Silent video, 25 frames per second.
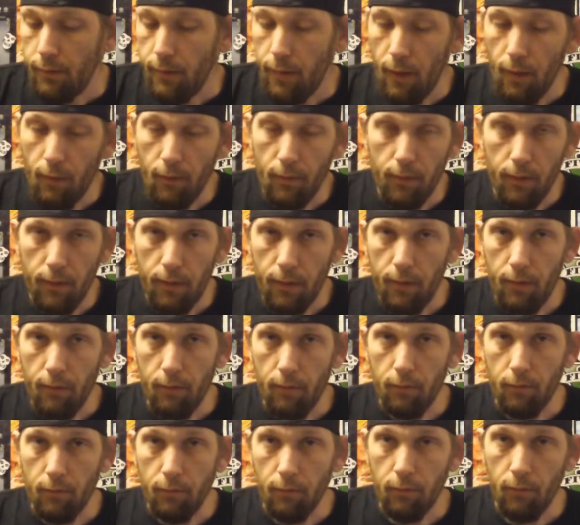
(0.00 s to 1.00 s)
down
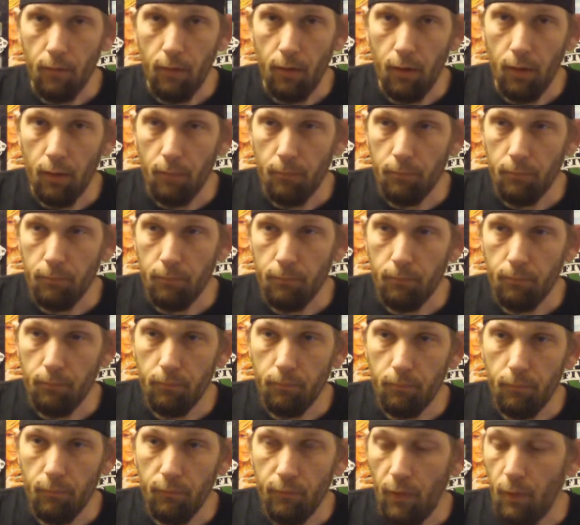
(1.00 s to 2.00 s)
in
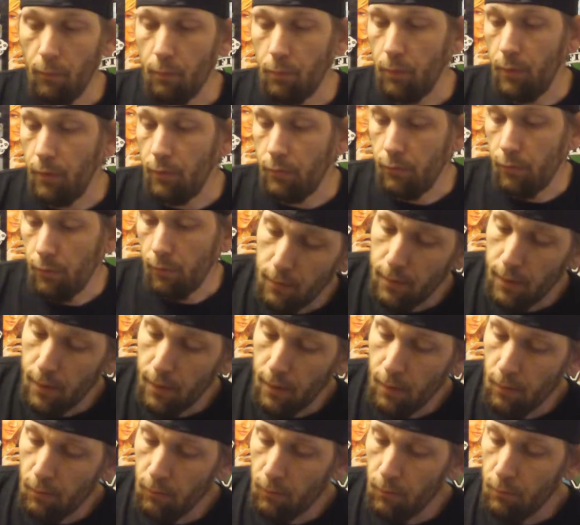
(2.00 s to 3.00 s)
Valparaiso.
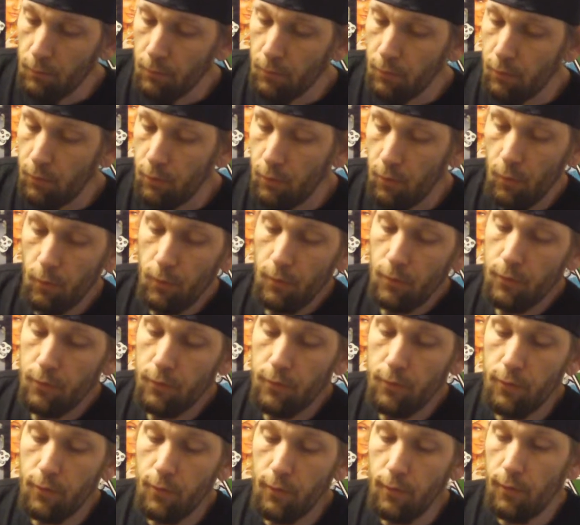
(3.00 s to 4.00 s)
Now I'm going to go
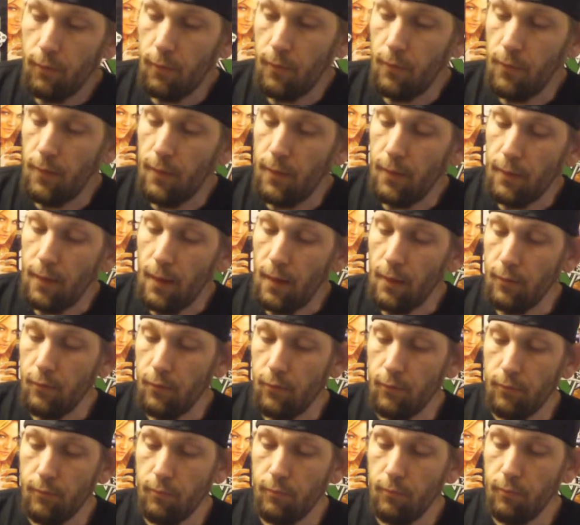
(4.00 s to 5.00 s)
into the thing
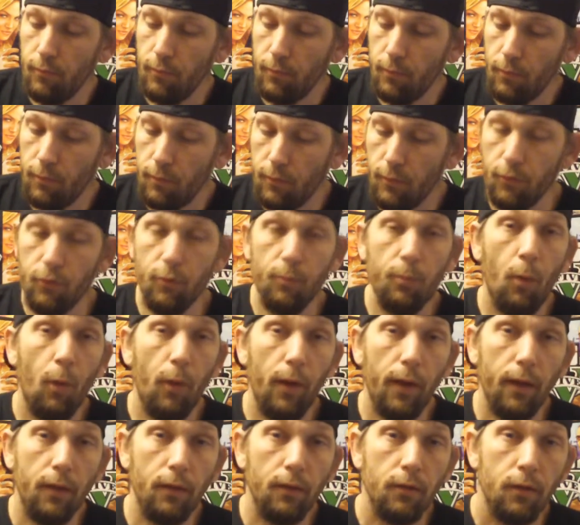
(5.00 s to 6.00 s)
that's
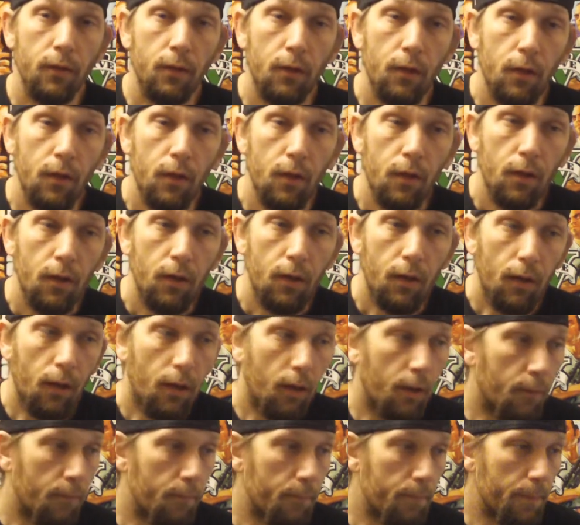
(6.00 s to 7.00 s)
disappointing.
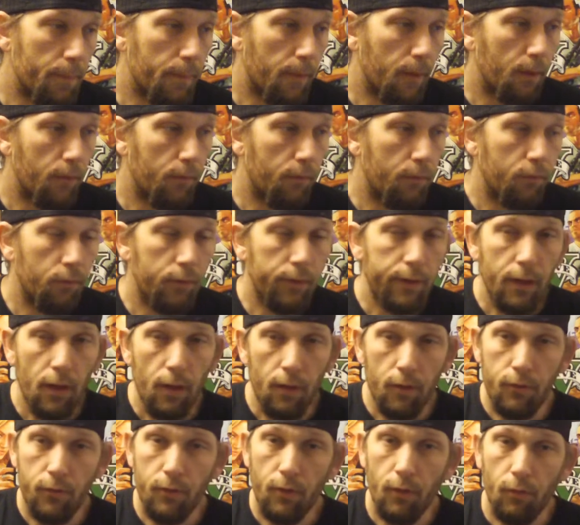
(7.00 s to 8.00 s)
There was a
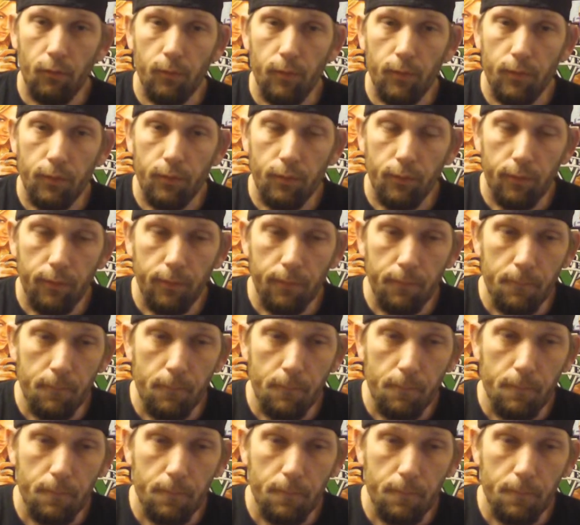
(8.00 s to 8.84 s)
yard sale recently,